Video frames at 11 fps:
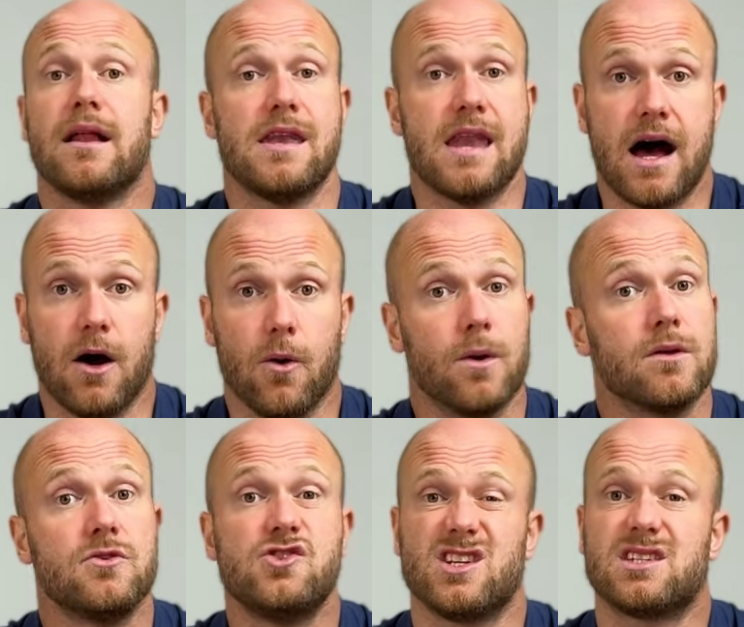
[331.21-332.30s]
Now,
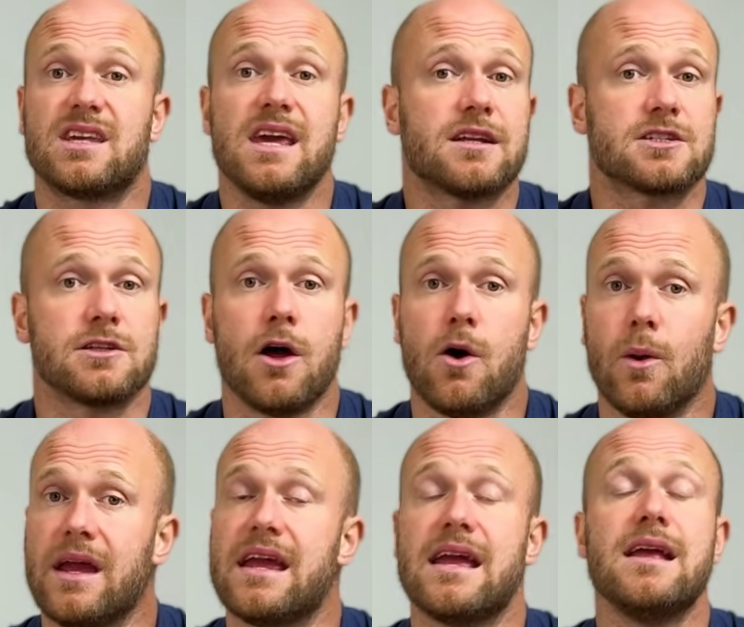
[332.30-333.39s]
just kick
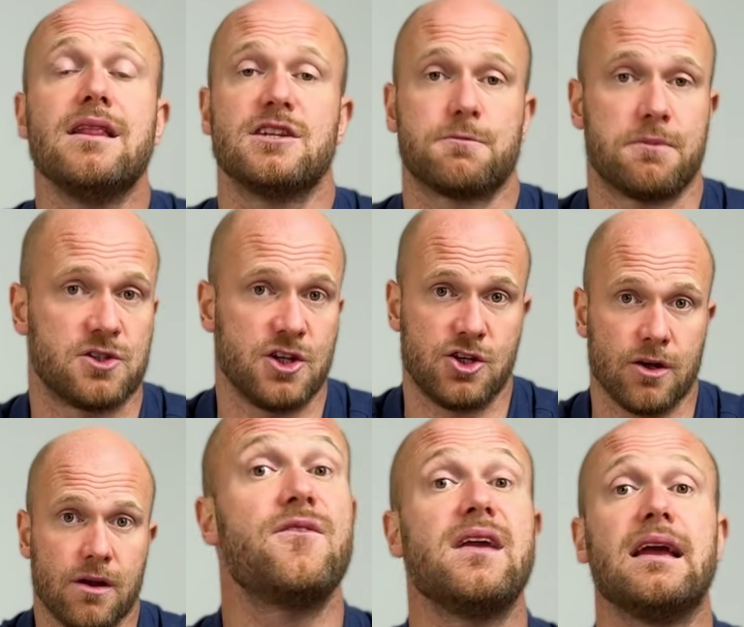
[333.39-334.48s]
slowly in this position.
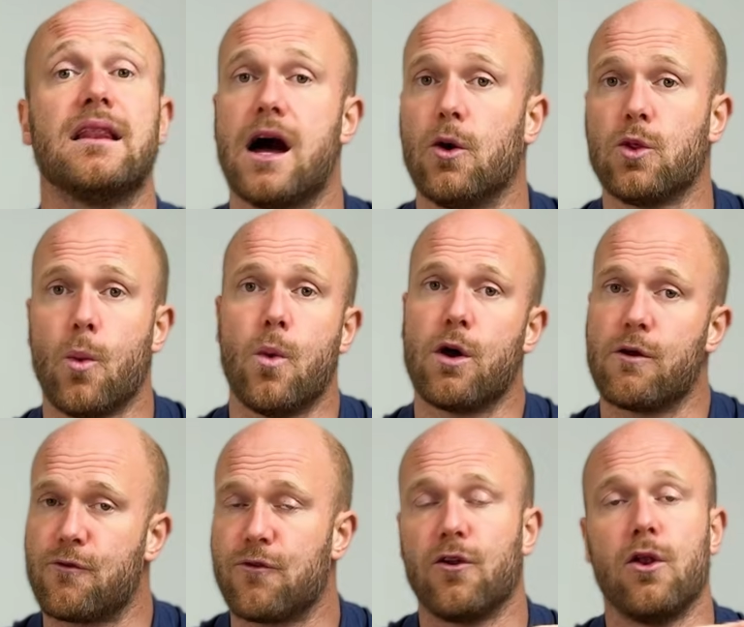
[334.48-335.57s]
Feel how the water
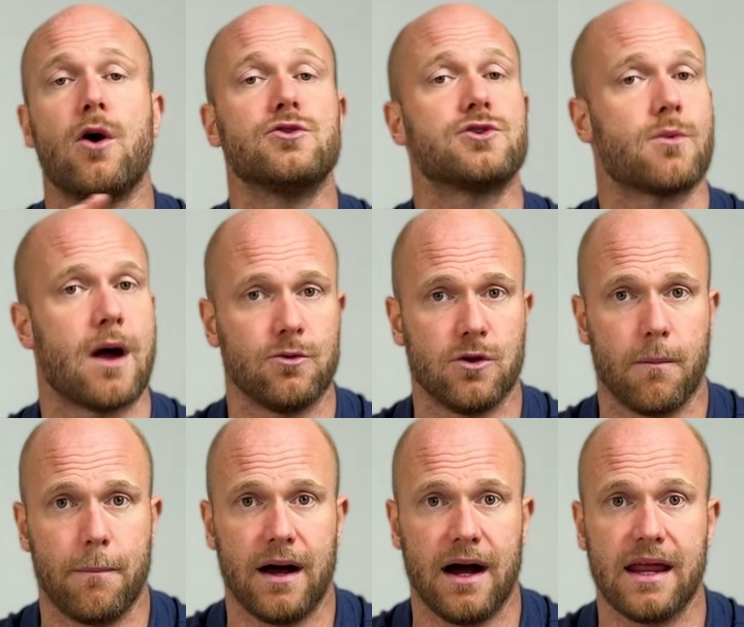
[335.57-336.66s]
flows around your
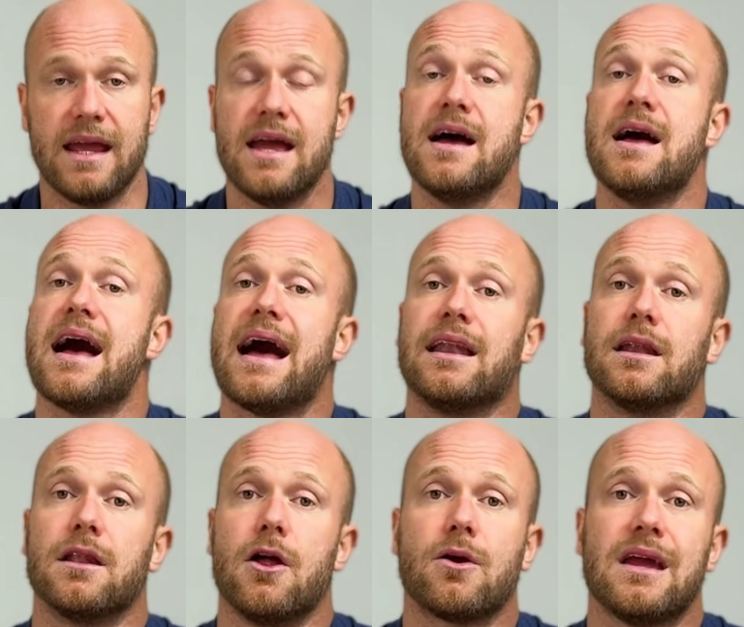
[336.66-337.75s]
body and
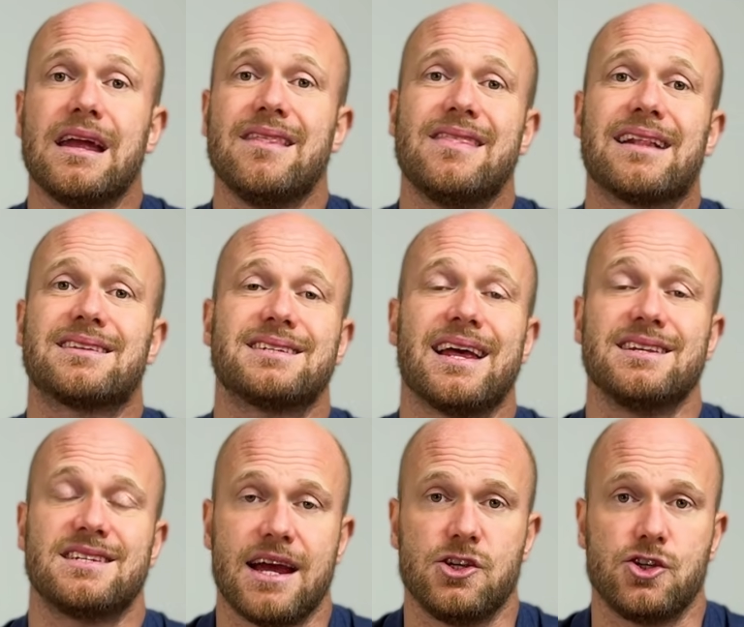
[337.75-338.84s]
lock in that
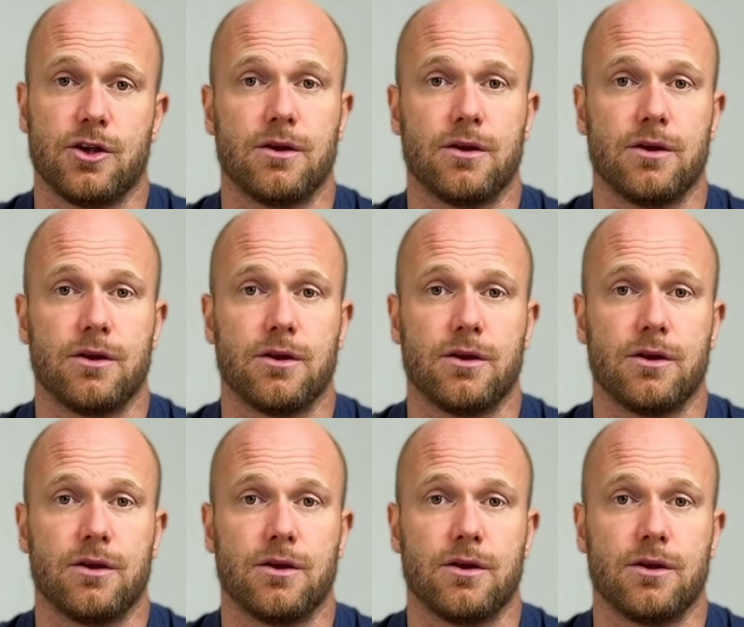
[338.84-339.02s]
sensation.